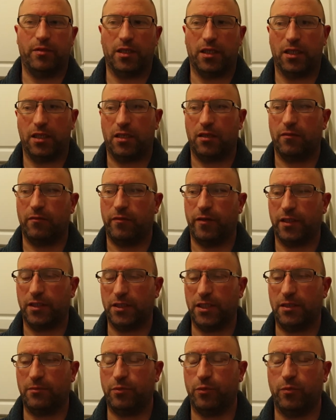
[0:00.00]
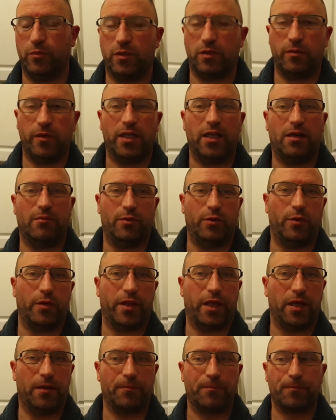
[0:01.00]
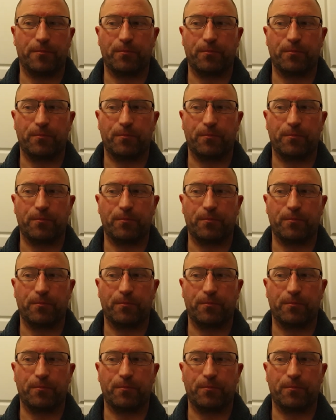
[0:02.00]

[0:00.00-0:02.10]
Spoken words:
Like, for example, when you went to a Bothy,